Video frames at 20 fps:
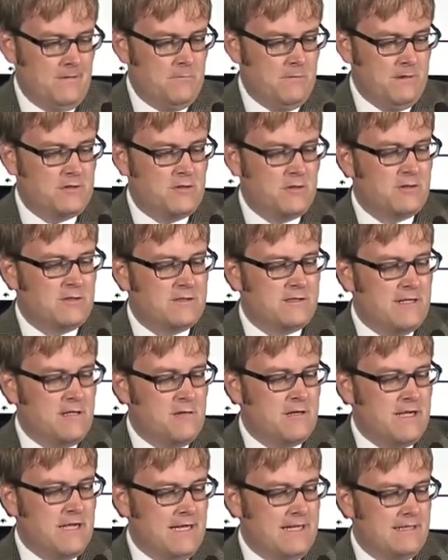When George Q.
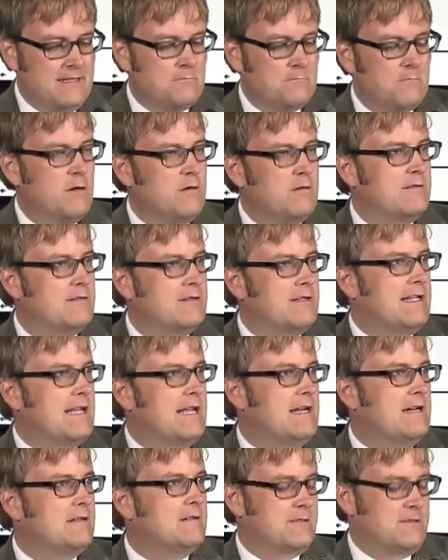Cannon wrote of the
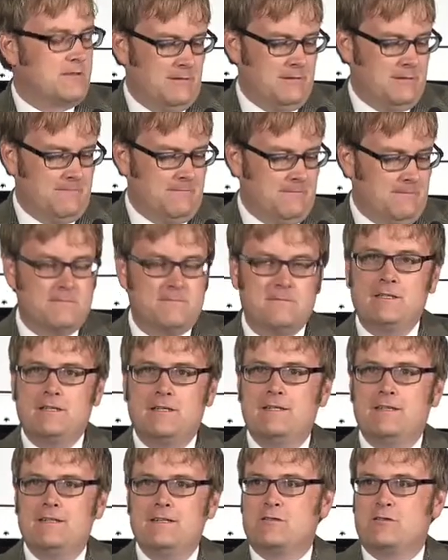Council of
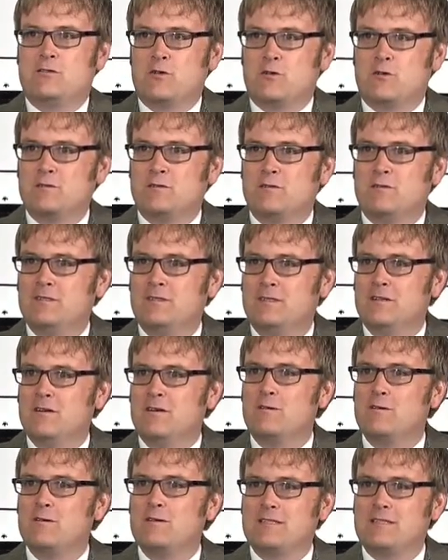50 in his journal
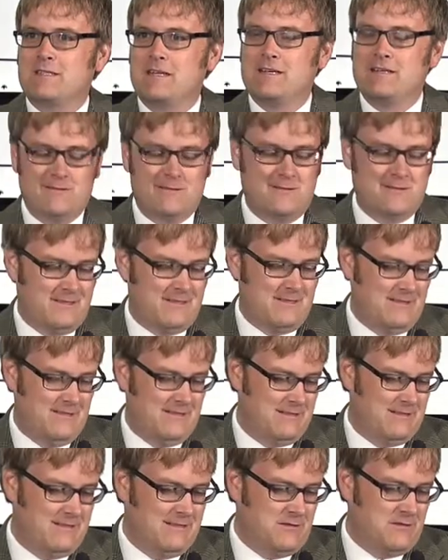or in his letters
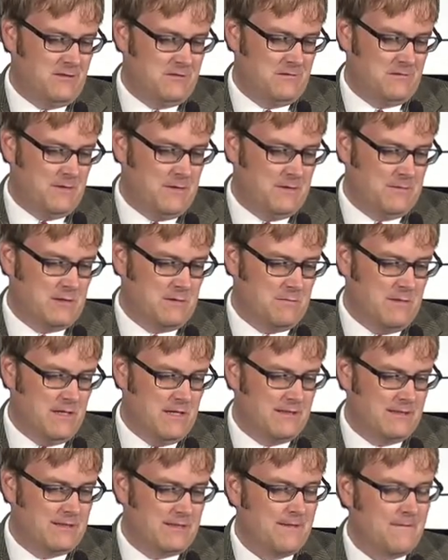to Joseph F.
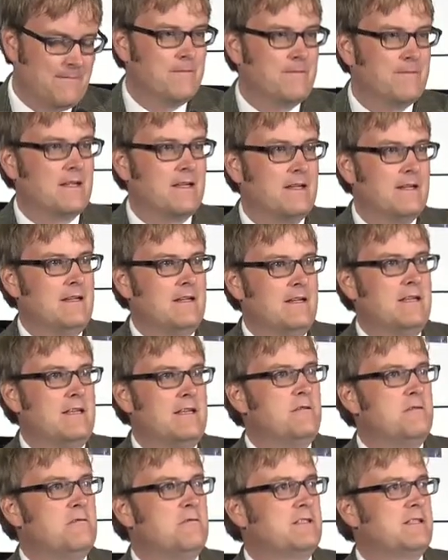Smith, he
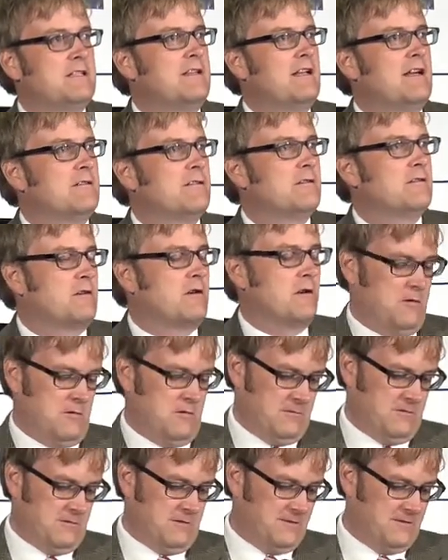used another
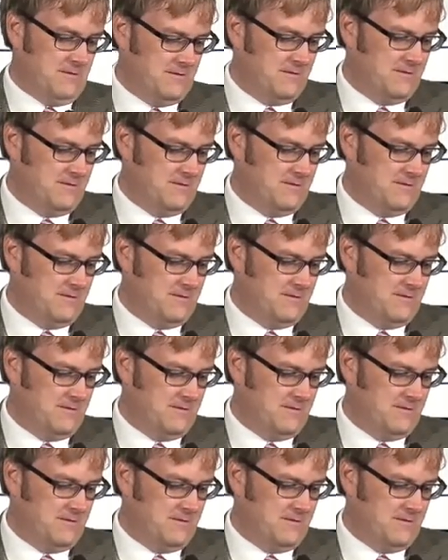code,